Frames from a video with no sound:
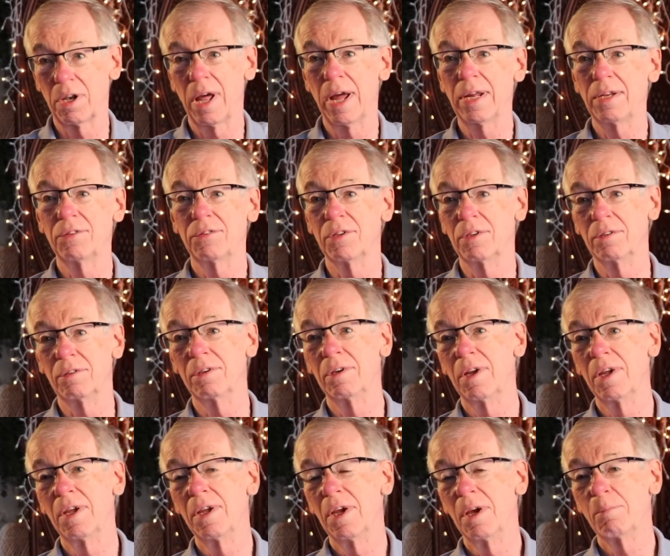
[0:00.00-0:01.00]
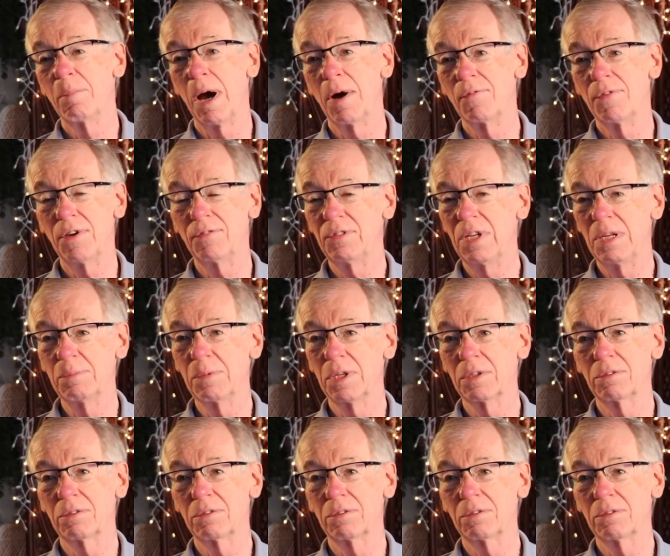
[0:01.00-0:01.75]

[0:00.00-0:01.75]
lights, and about 15 minutes